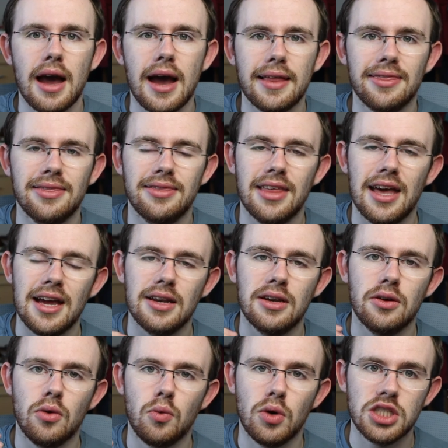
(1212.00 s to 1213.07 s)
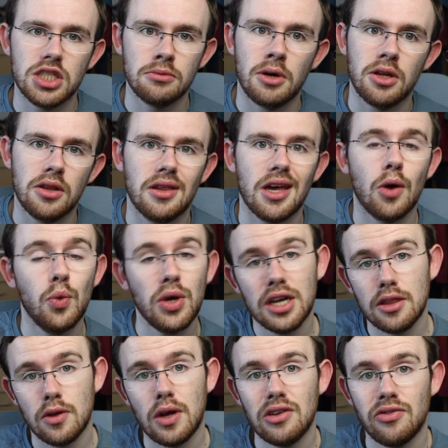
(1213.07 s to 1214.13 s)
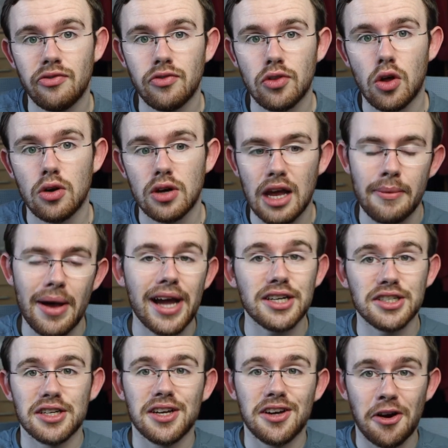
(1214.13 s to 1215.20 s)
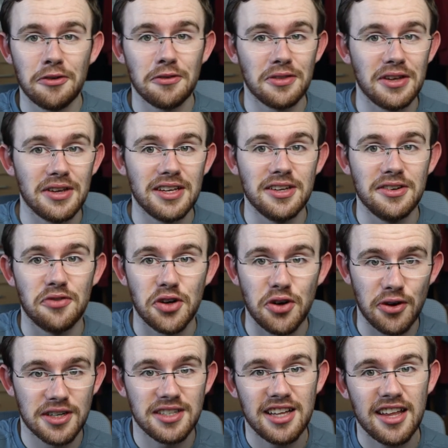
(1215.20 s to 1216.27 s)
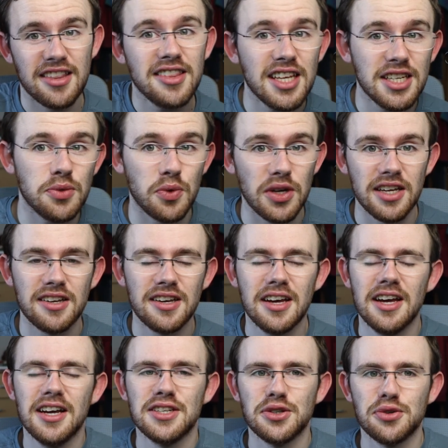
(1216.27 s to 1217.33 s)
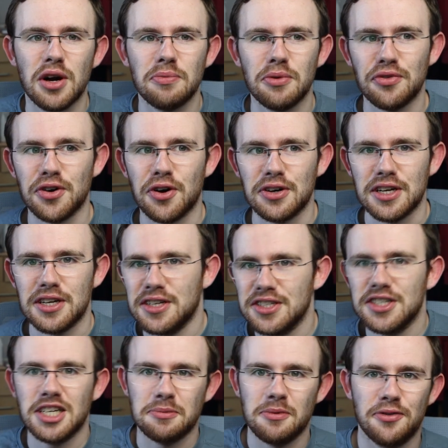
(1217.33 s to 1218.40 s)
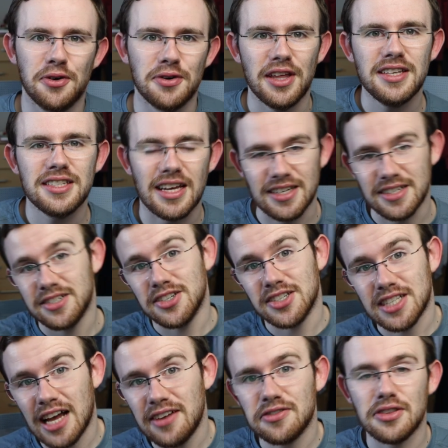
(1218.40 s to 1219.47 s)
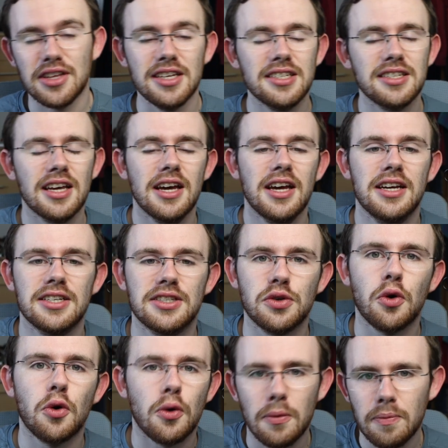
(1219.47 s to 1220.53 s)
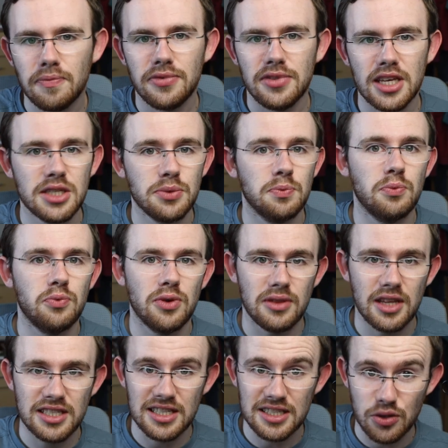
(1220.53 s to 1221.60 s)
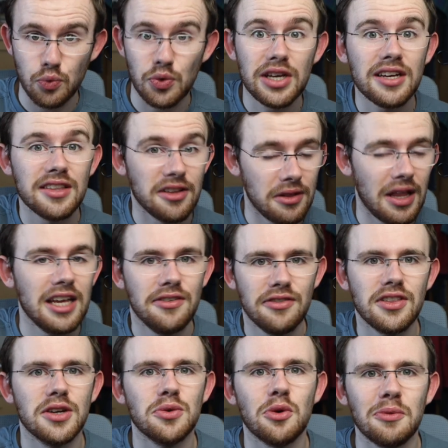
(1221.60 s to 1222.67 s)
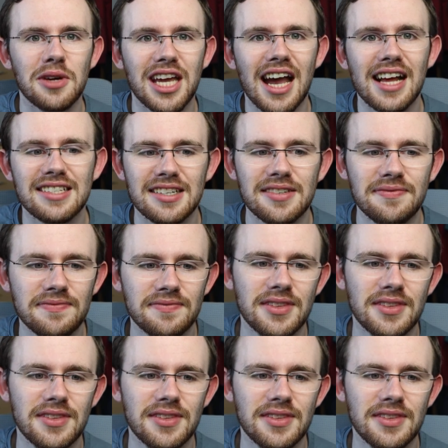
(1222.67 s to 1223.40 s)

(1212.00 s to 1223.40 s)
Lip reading: And then once a month, a week in the life vlog. I'm actually currently recording that this week. So I've been recording it just before this and just after this. So this is the week in the life that we'll be getting.